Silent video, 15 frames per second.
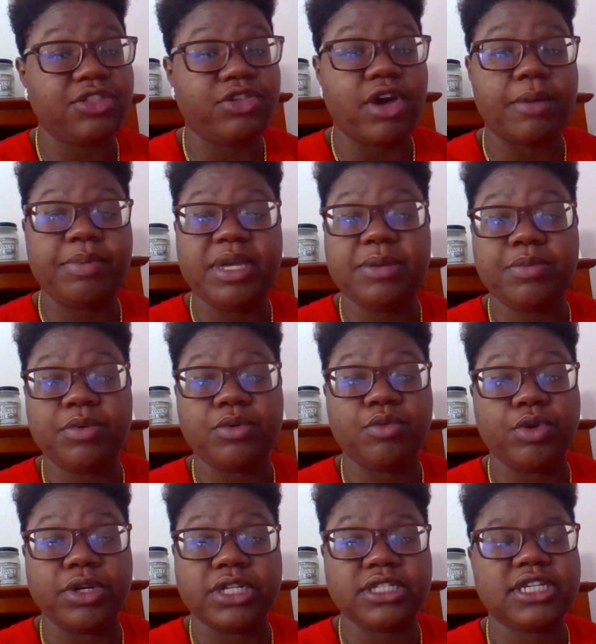thought people
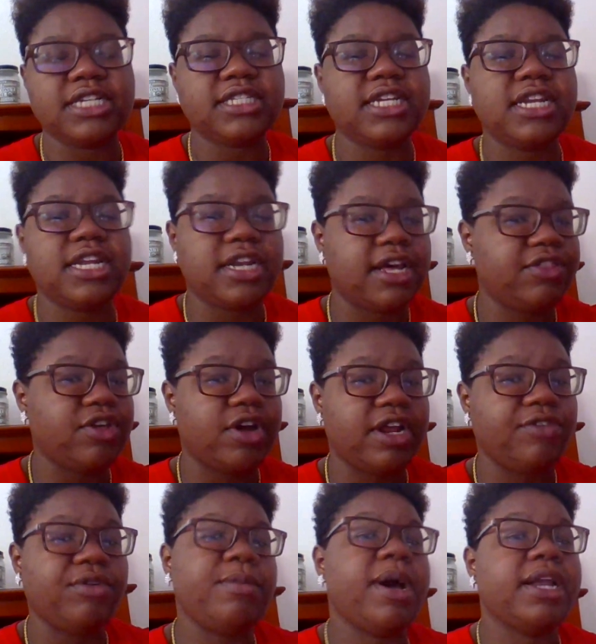were disgusting, and I thought
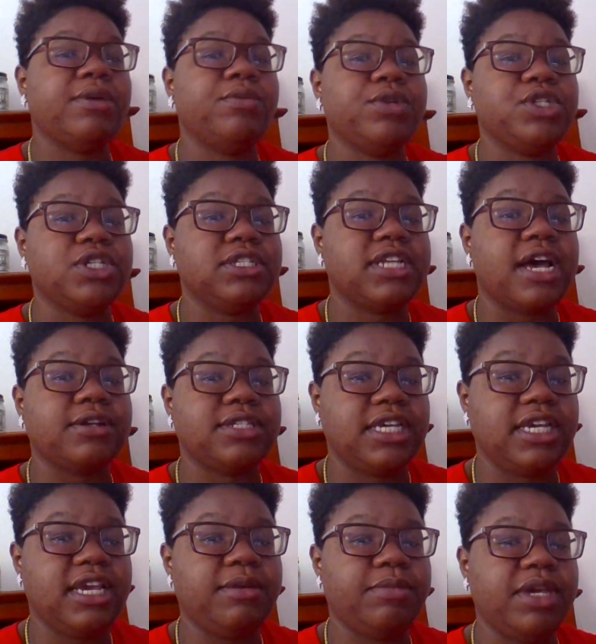everybody was just out to
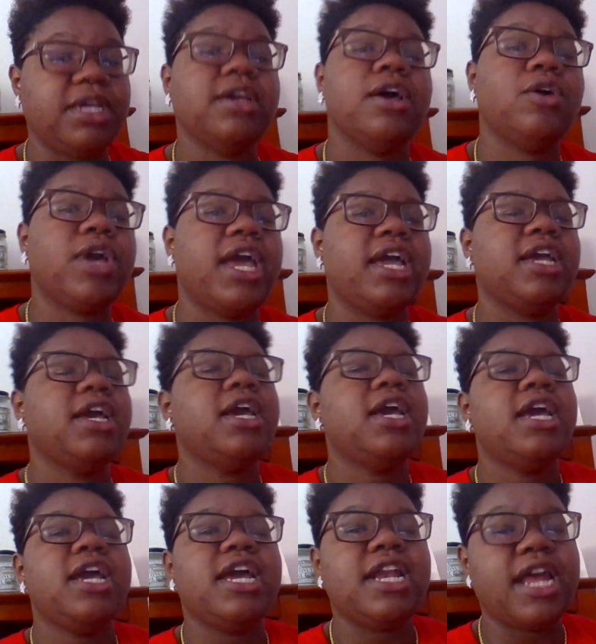get me. Okay,
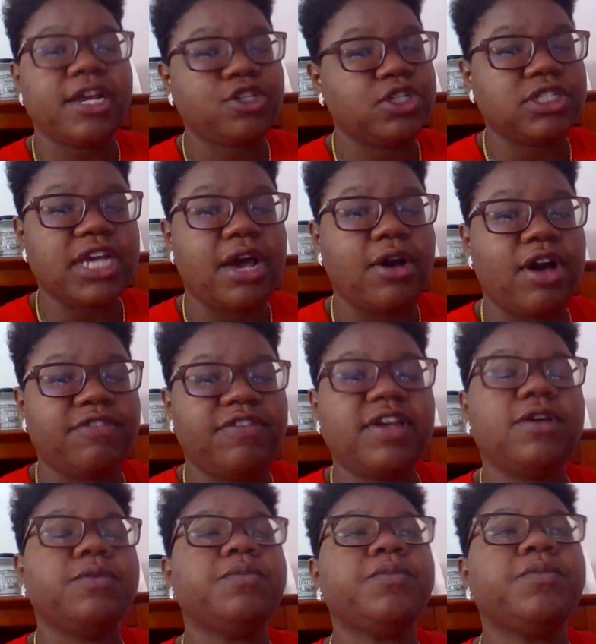and that's just how I
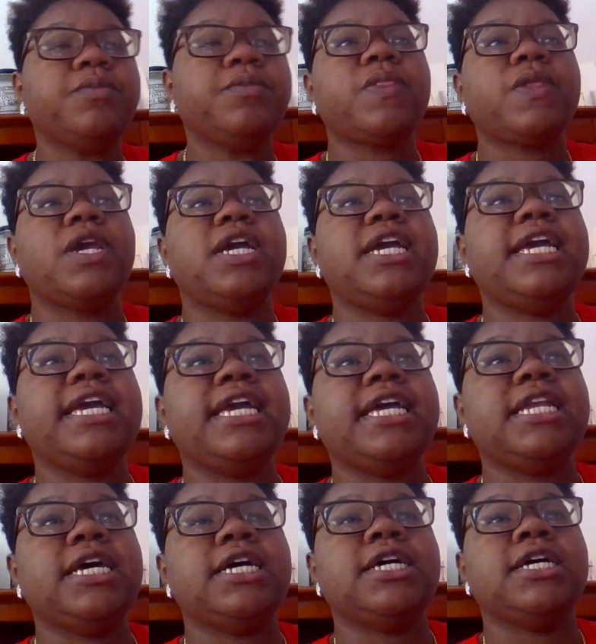felt.
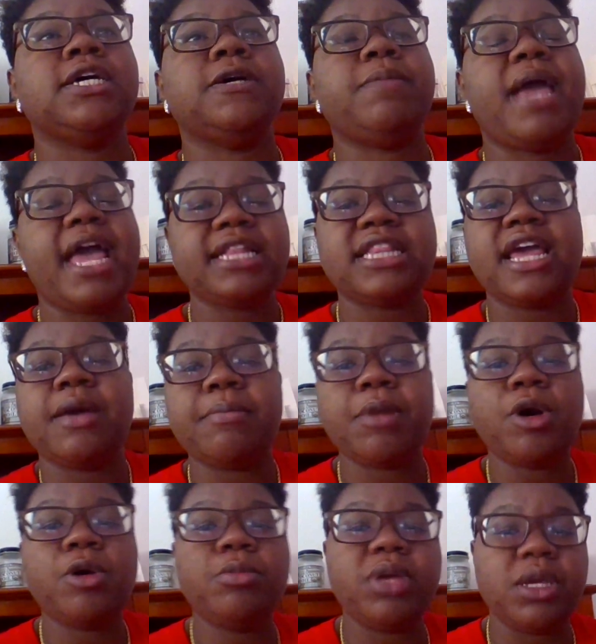And at that
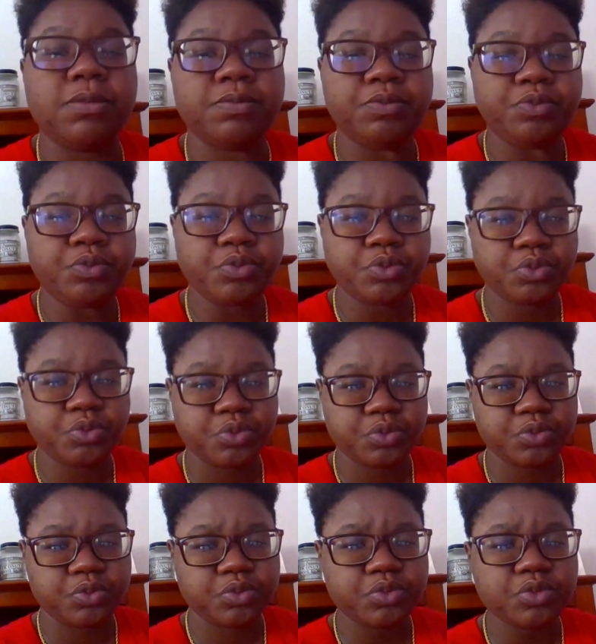moment,
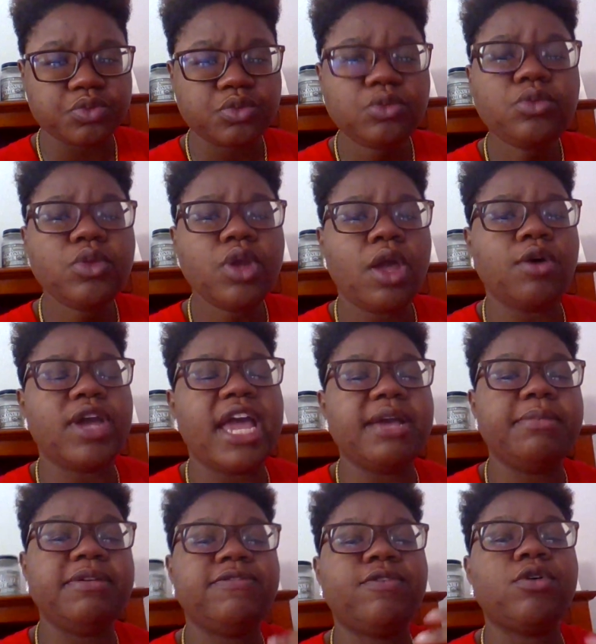okay,
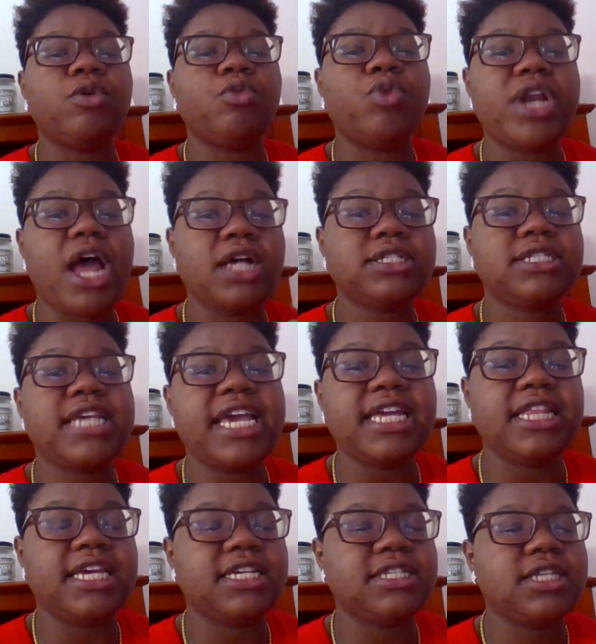when I say
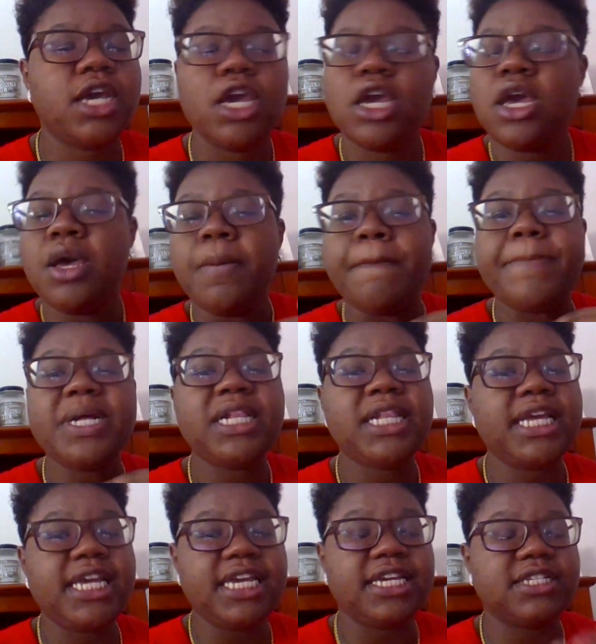this,
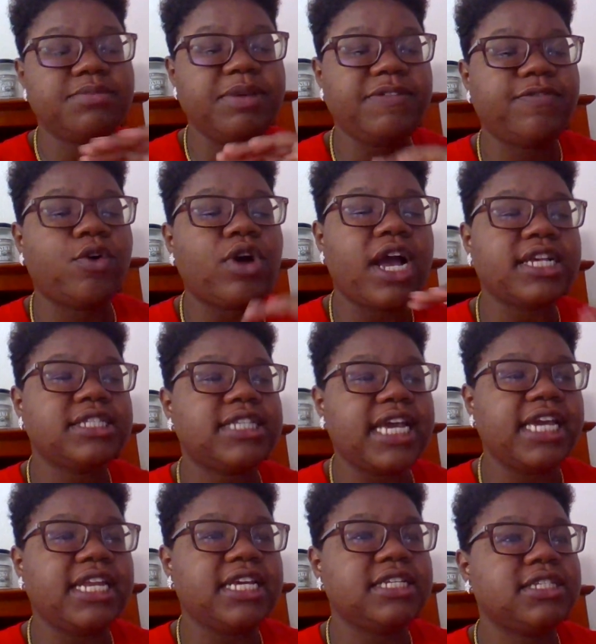please, before I
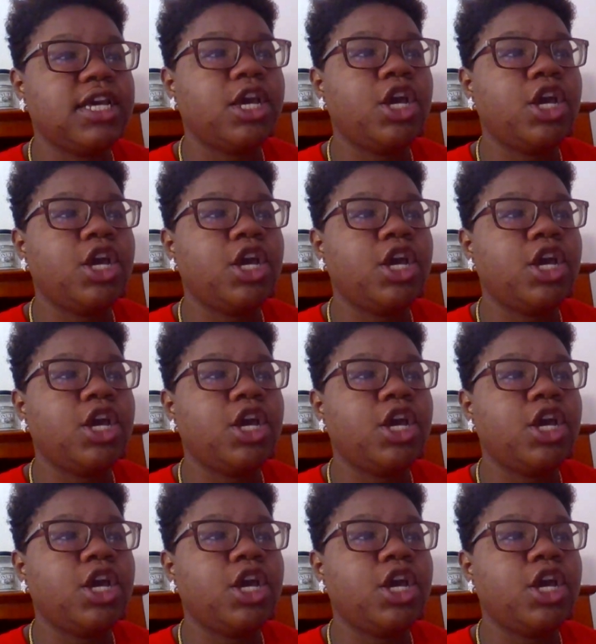say this,